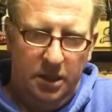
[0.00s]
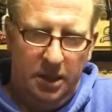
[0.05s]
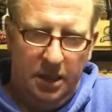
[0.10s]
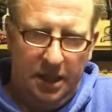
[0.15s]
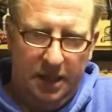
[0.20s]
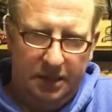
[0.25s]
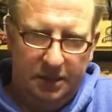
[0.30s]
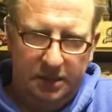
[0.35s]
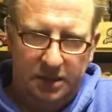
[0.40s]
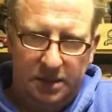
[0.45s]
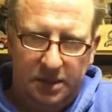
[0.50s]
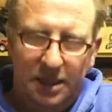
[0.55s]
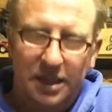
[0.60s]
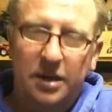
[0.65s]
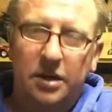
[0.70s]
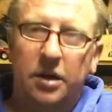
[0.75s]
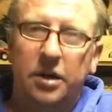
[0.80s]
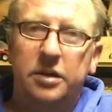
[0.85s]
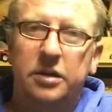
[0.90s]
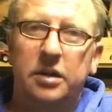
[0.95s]
It had slid
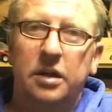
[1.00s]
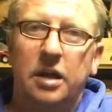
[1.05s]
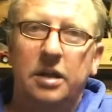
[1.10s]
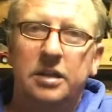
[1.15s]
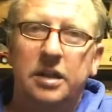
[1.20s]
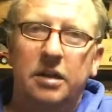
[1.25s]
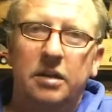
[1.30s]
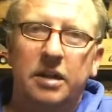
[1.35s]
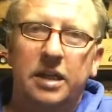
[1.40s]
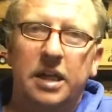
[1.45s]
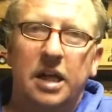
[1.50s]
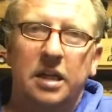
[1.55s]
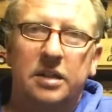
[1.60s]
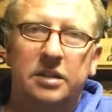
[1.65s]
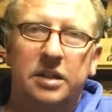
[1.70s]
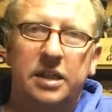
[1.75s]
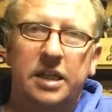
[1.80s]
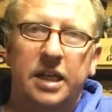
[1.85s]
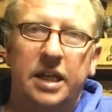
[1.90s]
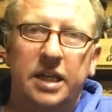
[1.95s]
out and nearly at
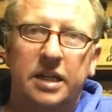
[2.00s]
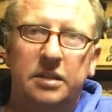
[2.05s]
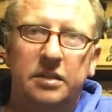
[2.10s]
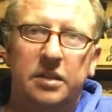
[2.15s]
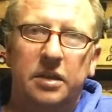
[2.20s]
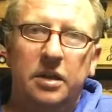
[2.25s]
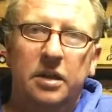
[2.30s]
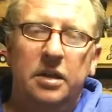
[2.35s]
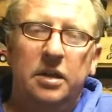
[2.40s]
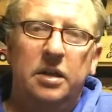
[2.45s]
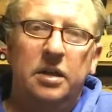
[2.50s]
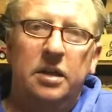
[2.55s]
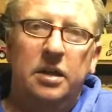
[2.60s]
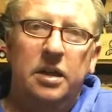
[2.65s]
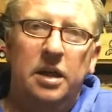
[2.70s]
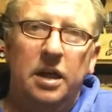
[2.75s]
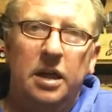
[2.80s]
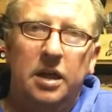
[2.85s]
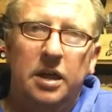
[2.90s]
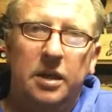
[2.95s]
the end.
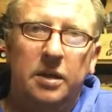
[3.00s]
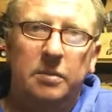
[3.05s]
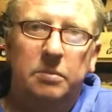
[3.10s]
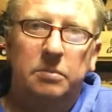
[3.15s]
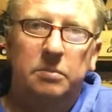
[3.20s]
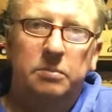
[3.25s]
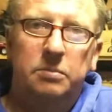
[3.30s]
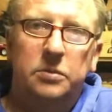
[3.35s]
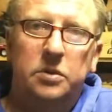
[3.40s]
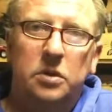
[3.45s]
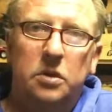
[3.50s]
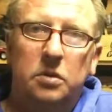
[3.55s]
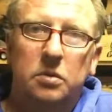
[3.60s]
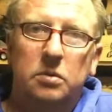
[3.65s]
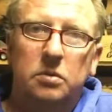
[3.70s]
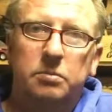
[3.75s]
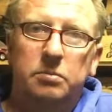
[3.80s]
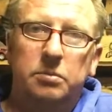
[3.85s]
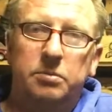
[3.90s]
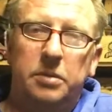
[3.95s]
So
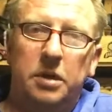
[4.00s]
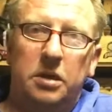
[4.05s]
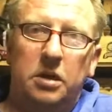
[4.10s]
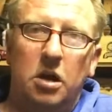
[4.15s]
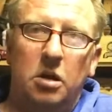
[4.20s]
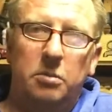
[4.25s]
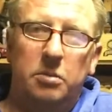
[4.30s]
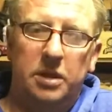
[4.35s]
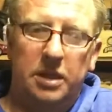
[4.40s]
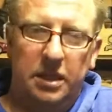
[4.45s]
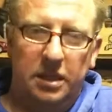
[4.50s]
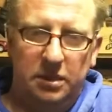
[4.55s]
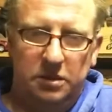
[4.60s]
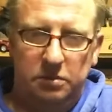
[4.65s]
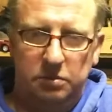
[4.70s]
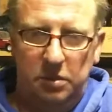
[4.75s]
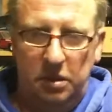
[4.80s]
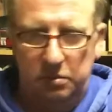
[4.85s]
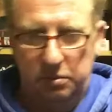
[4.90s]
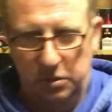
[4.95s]
a
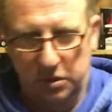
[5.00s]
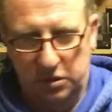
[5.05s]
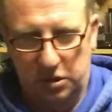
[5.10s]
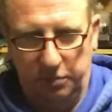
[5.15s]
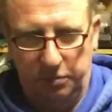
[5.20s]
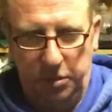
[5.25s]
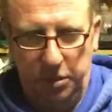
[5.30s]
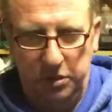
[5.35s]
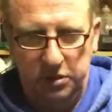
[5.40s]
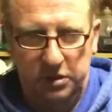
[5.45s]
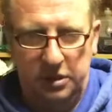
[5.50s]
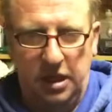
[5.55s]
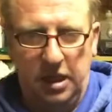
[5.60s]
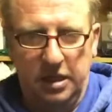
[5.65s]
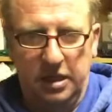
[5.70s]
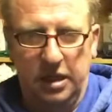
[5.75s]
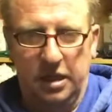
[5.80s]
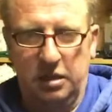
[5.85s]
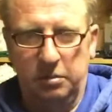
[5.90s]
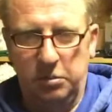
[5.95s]
combination, once I pushed that
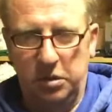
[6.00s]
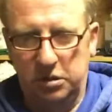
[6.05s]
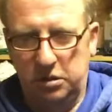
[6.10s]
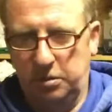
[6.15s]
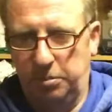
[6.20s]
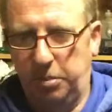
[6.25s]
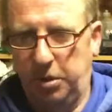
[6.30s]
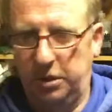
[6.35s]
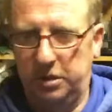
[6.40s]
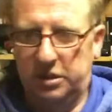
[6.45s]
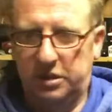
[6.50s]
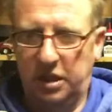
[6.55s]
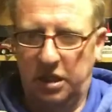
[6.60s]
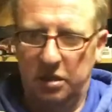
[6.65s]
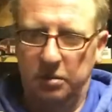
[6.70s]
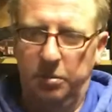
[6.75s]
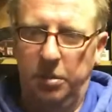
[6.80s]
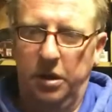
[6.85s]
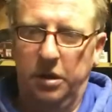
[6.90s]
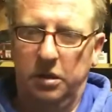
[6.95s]
in, it must have pushed in
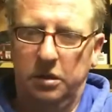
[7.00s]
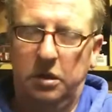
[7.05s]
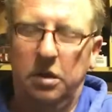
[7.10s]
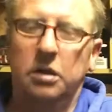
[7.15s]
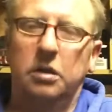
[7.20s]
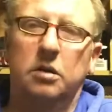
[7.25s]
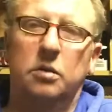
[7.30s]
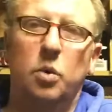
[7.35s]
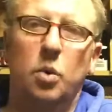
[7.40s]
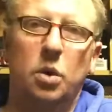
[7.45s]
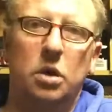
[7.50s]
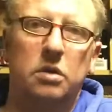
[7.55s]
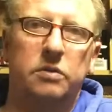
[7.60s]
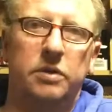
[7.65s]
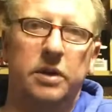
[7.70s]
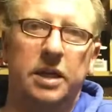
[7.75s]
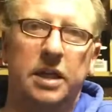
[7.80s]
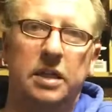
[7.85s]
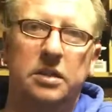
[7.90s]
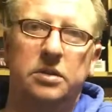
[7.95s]
about a good quarter of
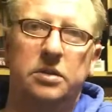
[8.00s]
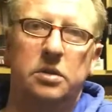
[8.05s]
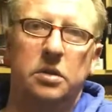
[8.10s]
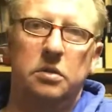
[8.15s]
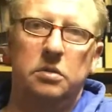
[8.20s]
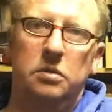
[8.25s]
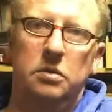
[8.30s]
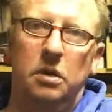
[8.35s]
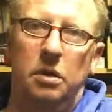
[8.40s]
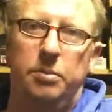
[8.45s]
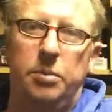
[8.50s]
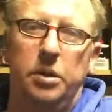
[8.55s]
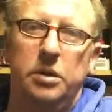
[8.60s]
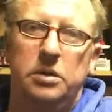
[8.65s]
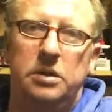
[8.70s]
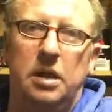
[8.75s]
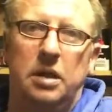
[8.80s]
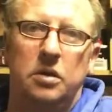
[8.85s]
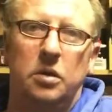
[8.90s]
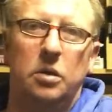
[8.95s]
an inch, so I pushed
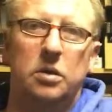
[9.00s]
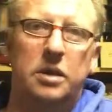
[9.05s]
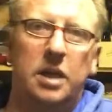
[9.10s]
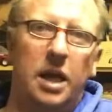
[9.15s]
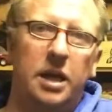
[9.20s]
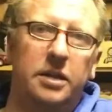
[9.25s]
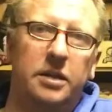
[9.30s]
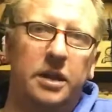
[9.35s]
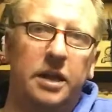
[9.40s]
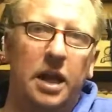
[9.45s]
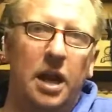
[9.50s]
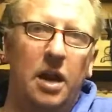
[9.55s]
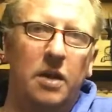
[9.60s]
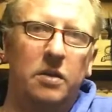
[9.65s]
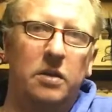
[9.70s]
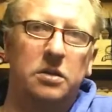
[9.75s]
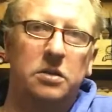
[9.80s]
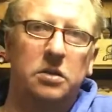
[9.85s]
that all tight together.